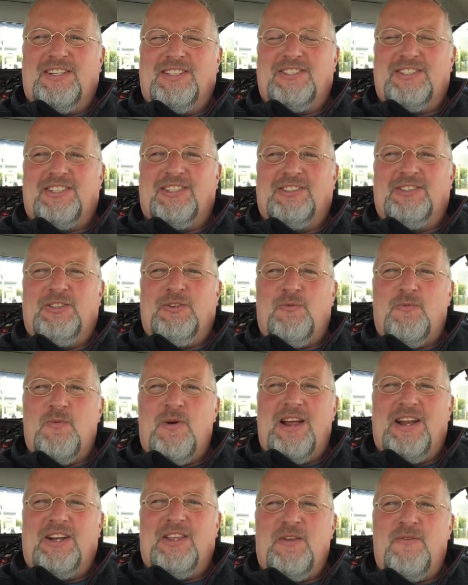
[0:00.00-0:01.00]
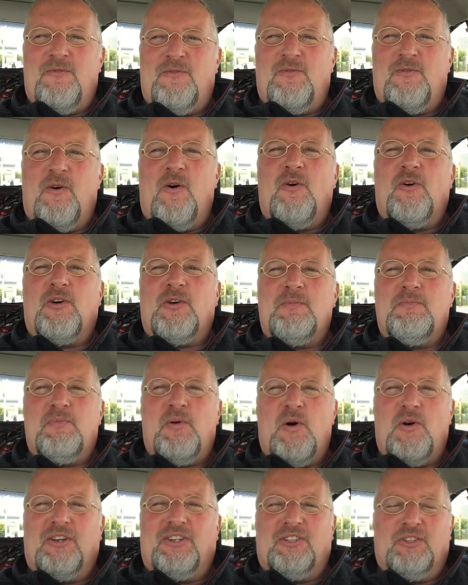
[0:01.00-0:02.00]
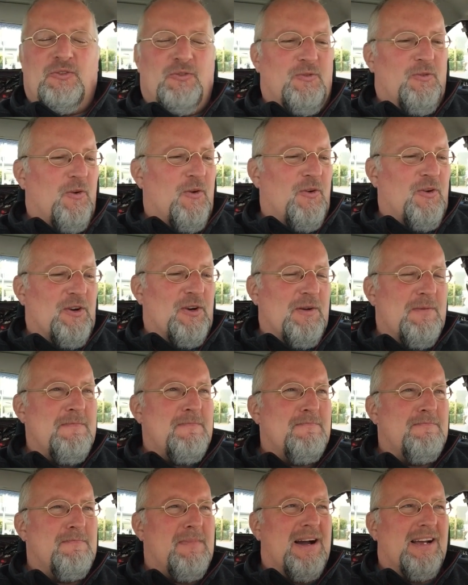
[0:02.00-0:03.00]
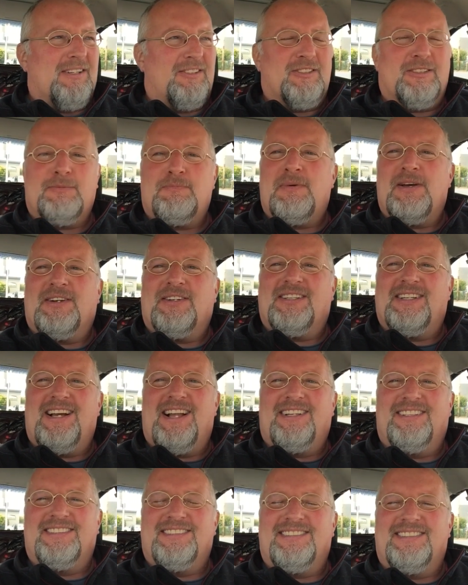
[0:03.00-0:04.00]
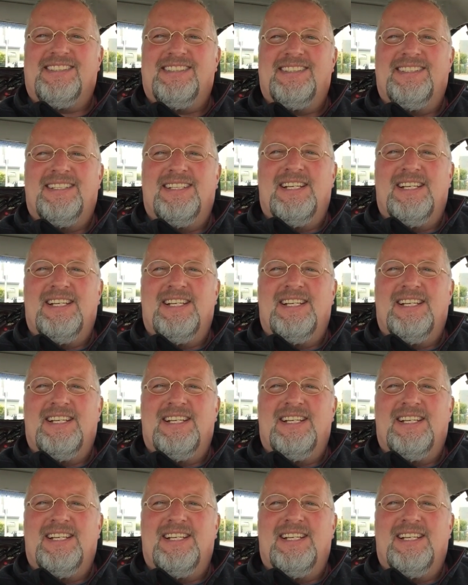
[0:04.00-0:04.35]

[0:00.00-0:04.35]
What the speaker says: It's a 24.4 miles per gallon.